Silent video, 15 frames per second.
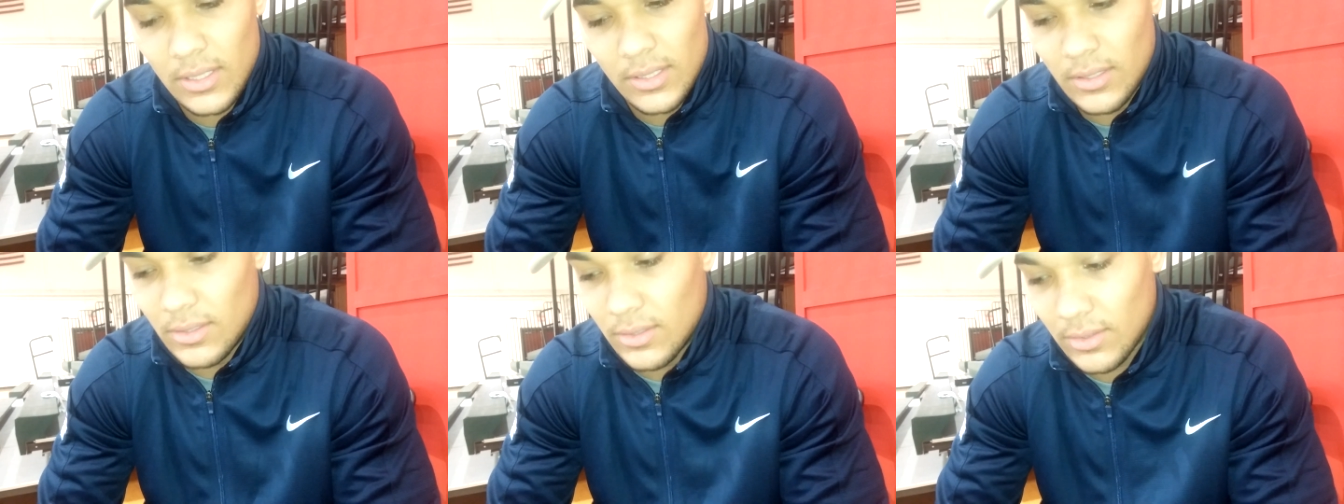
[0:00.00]

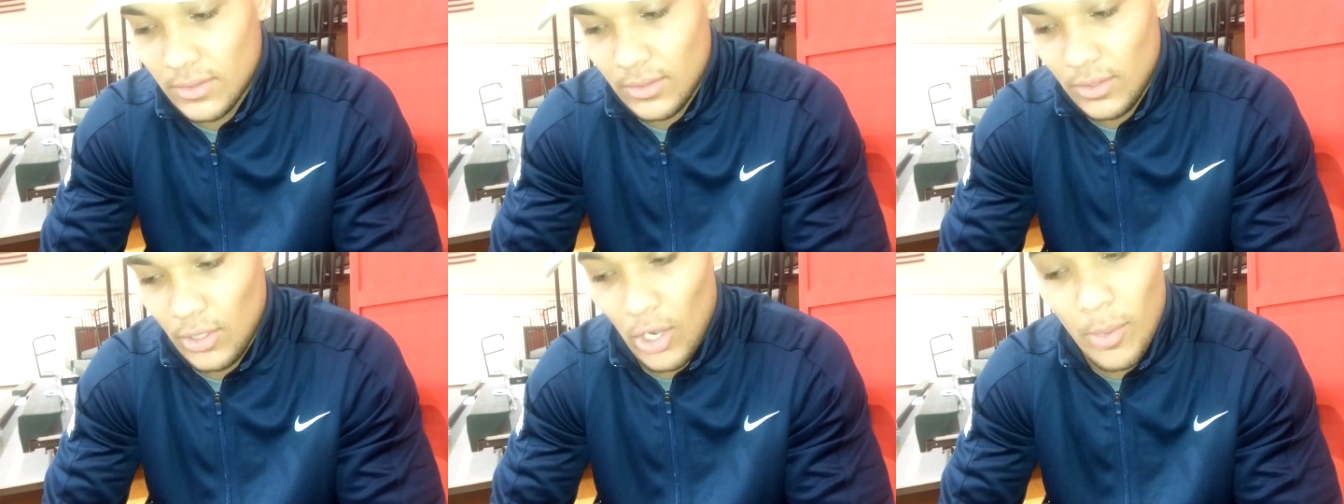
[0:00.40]
and
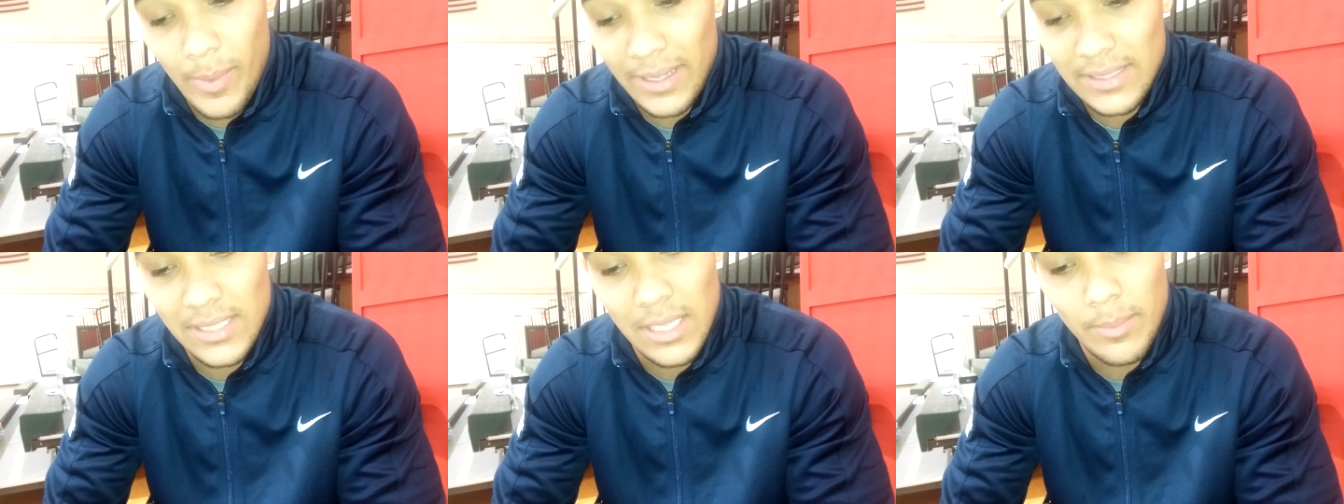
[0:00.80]
all
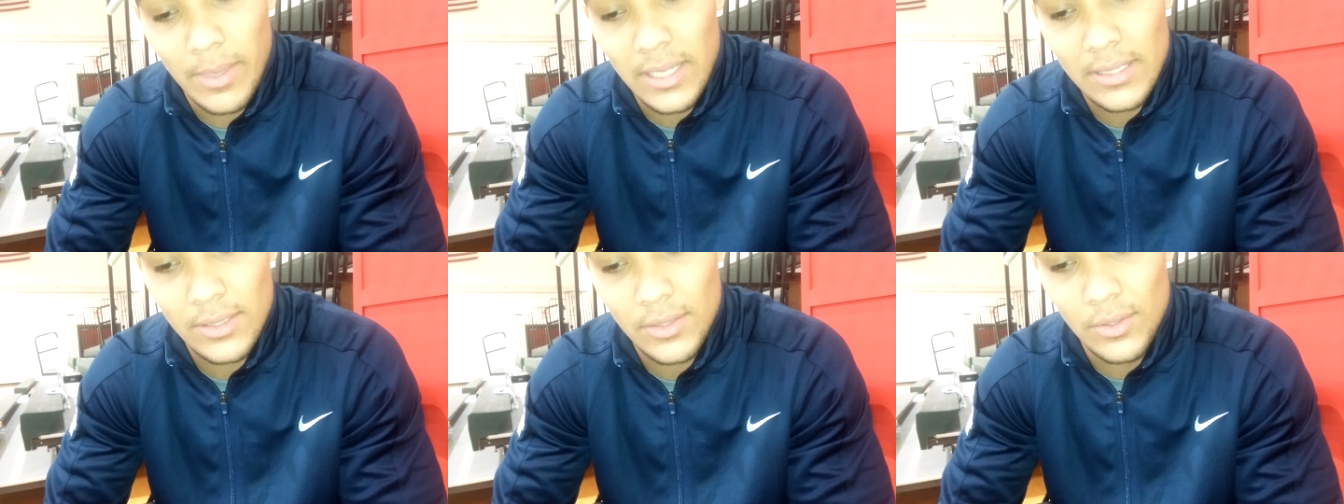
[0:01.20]
my
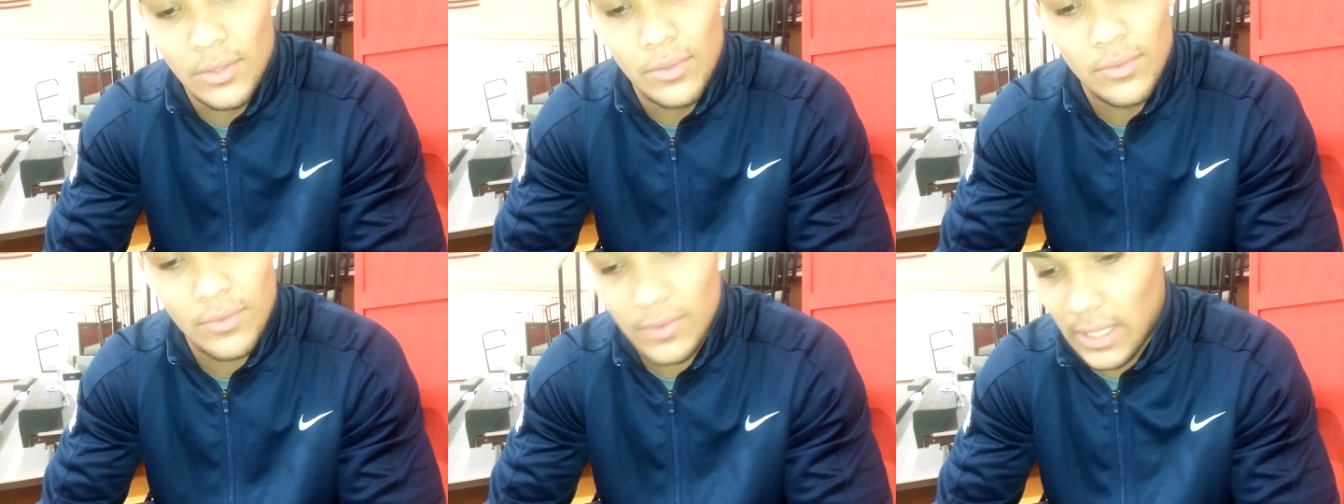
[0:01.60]
teammates
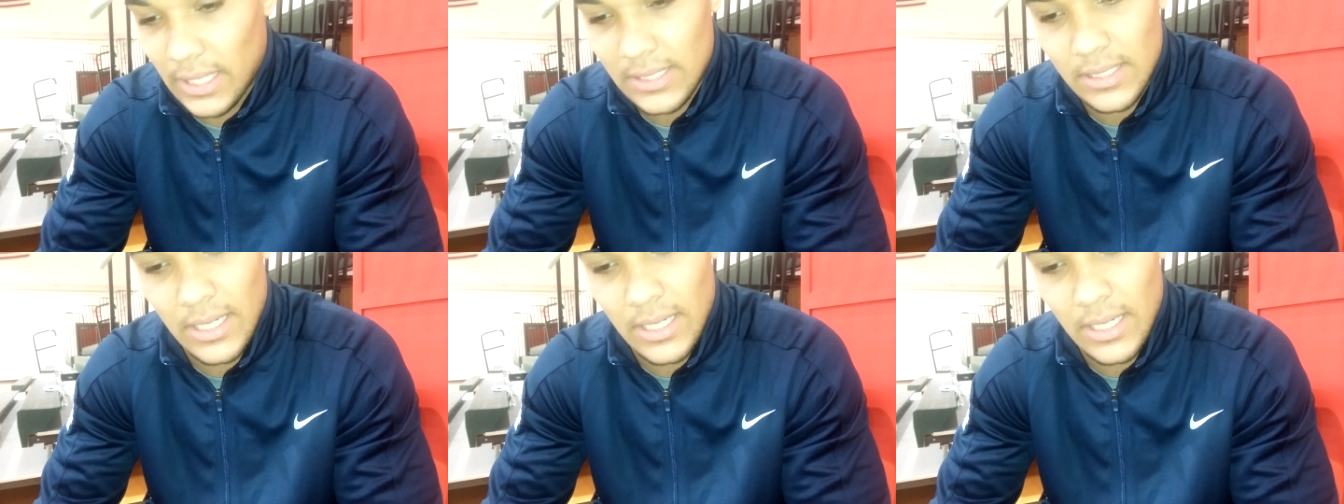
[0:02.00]
who, like I